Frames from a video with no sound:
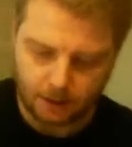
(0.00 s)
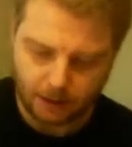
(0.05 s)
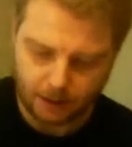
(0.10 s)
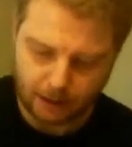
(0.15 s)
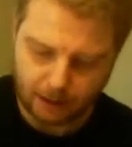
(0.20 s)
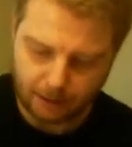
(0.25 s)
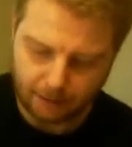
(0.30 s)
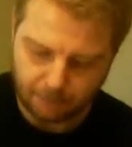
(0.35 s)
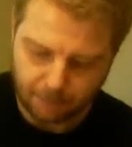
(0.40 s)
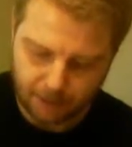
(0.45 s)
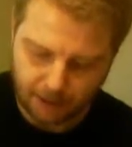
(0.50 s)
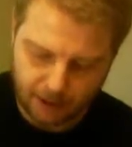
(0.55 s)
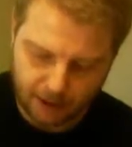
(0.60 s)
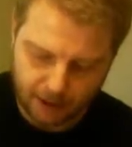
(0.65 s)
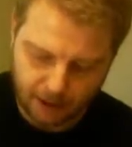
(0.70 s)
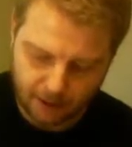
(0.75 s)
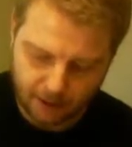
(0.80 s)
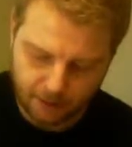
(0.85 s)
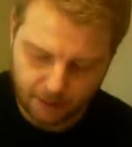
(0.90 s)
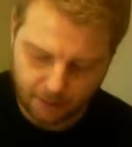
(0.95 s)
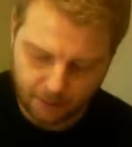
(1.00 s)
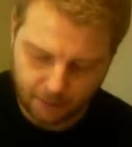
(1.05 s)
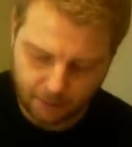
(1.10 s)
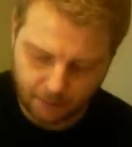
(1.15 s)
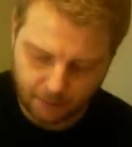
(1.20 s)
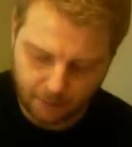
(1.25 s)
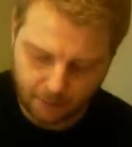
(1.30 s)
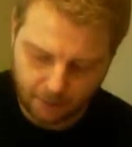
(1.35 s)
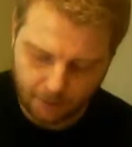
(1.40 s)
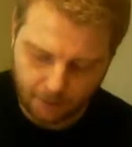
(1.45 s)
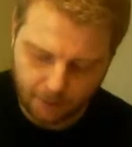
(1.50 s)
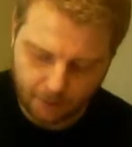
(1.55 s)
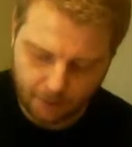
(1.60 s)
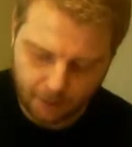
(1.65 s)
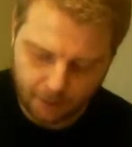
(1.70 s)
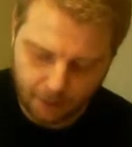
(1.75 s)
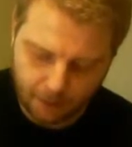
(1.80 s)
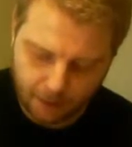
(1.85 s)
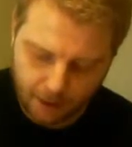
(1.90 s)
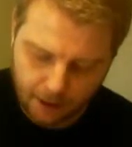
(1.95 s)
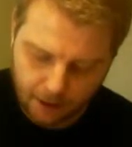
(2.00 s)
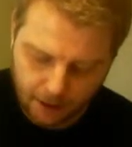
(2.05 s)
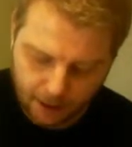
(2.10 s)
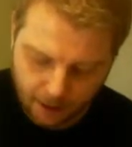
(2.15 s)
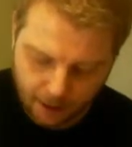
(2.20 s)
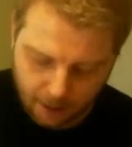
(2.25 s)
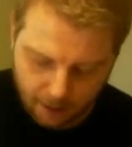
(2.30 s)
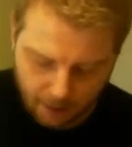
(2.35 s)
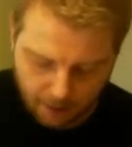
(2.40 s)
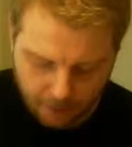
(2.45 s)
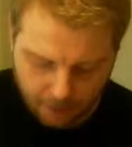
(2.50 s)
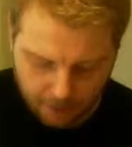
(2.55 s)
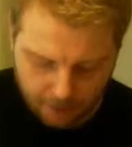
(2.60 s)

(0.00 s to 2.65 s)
click these into there.